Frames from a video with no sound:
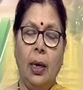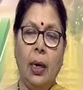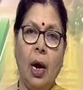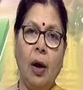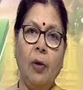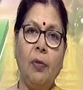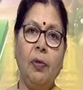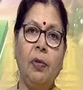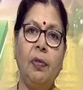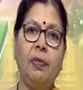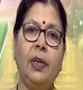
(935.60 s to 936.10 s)

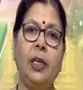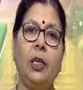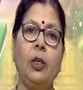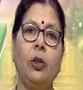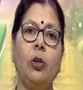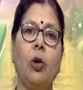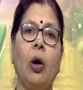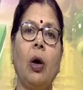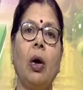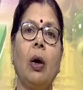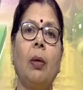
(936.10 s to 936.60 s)
Now we will
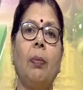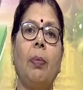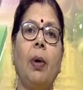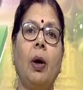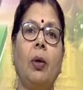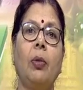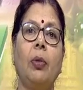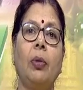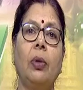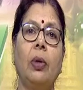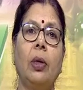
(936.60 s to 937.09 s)
talk
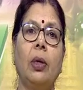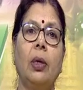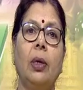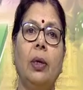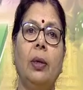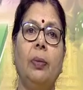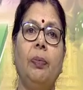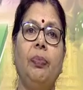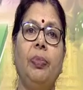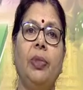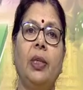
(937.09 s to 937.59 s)
about
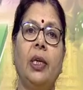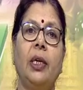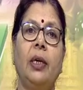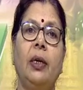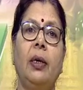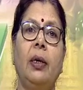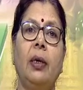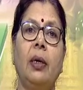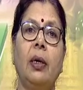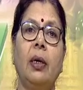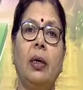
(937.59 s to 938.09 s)
the
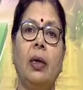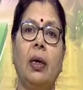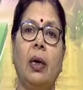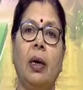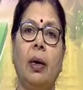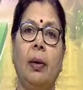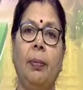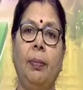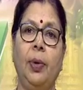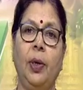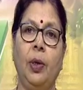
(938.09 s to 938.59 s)
drug
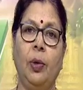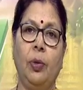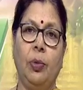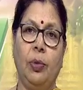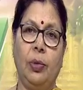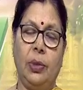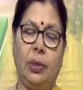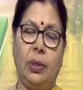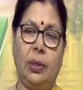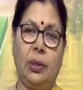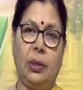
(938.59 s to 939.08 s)

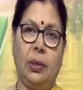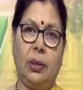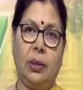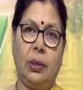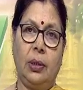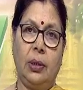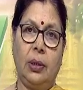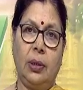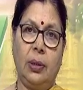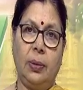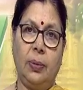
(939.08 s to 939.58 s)
abuse.